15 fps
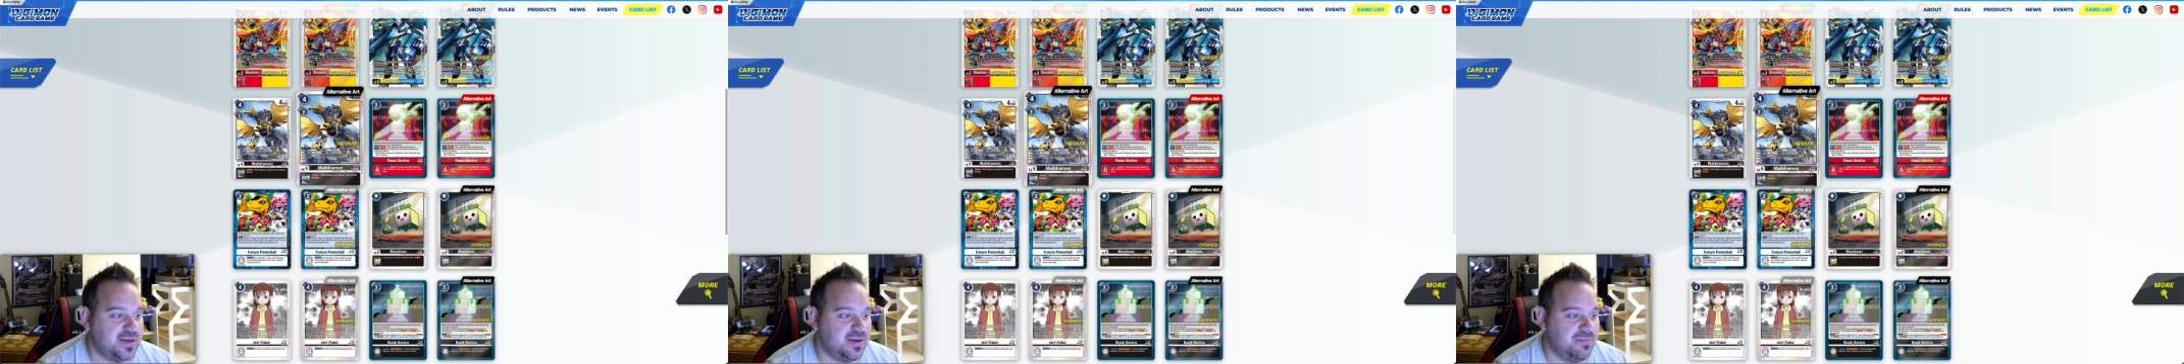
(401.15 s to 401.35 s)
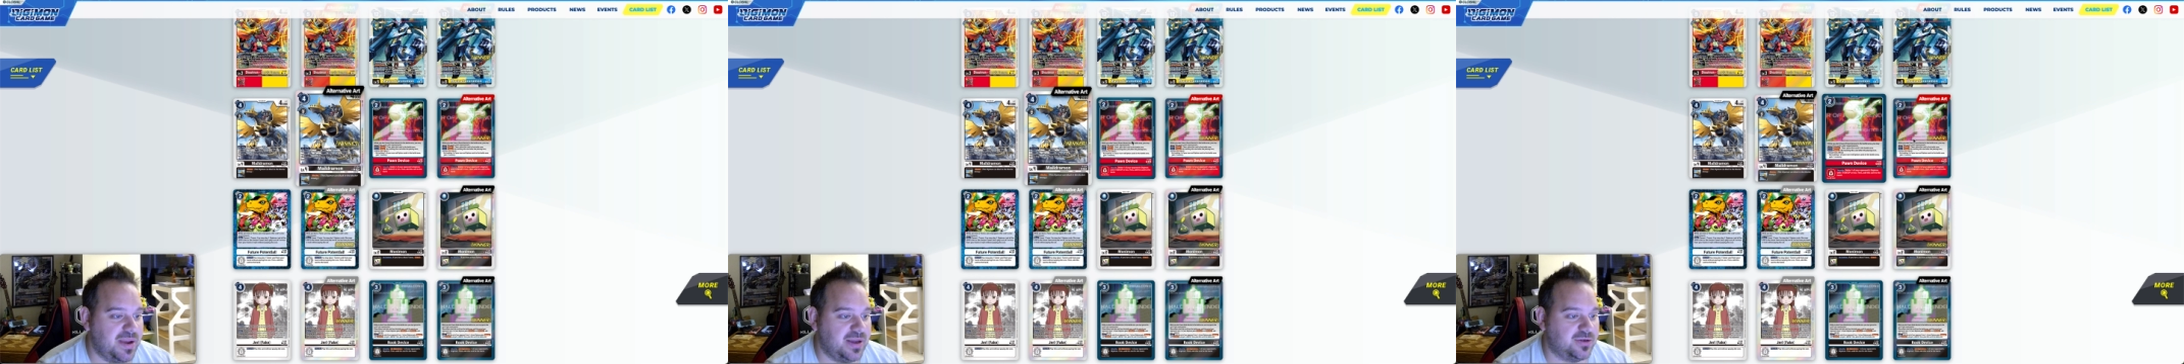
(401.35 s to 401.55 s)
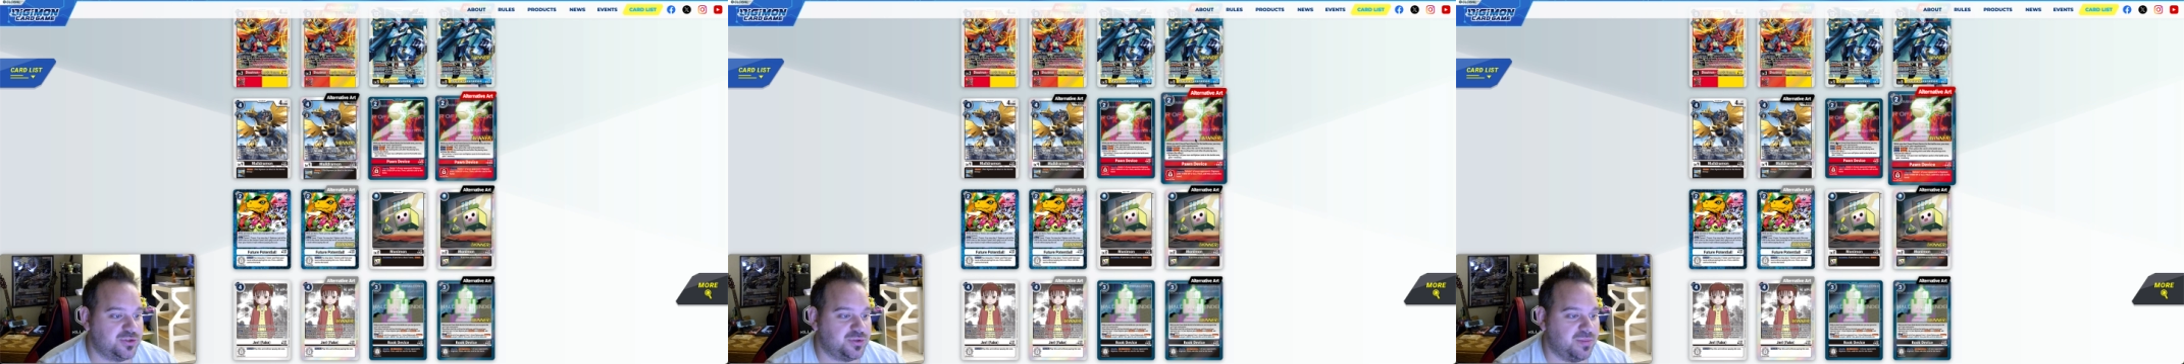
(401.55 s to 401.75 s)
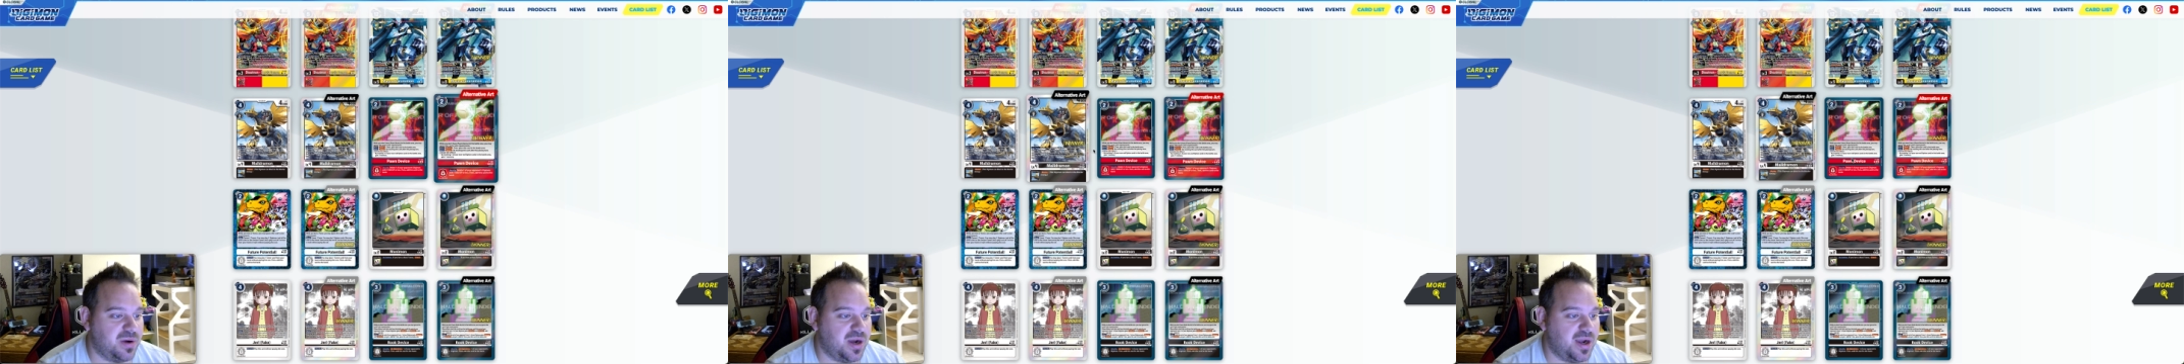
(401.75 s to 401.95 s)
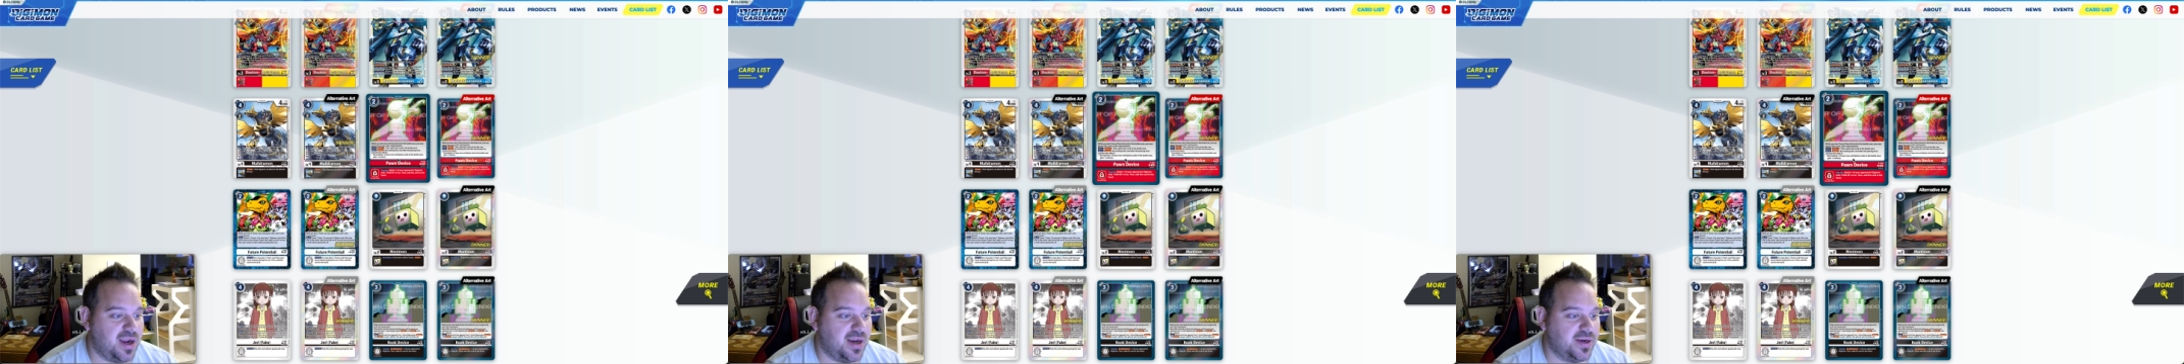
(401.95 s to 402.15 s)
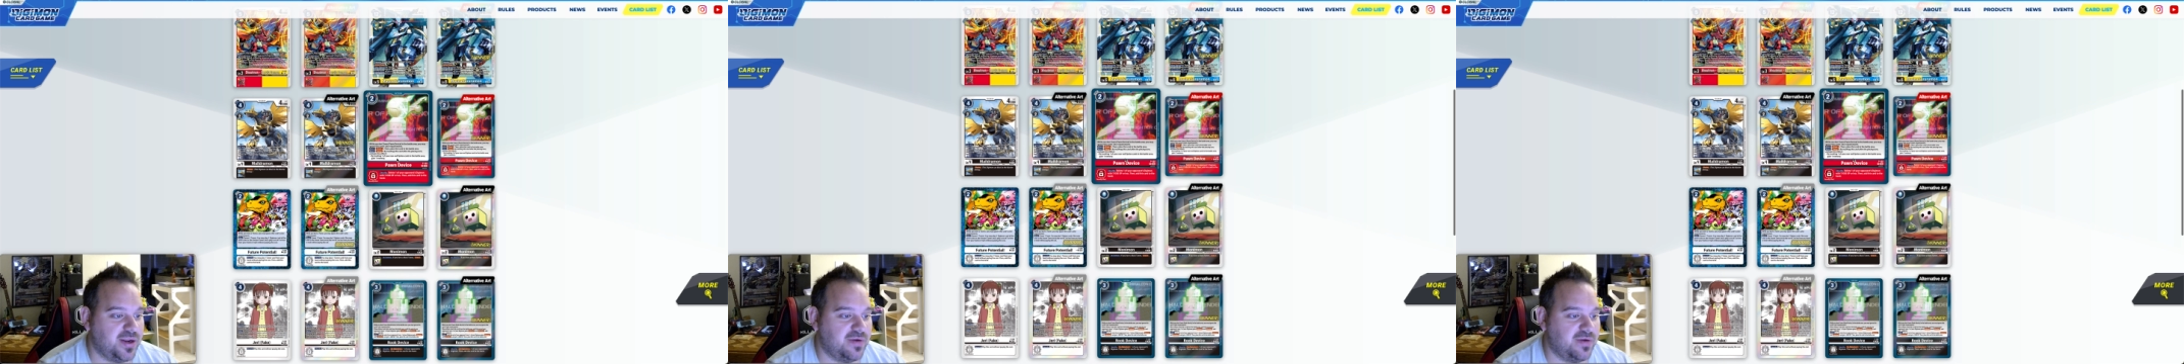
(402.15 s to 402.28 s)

Machinedramon.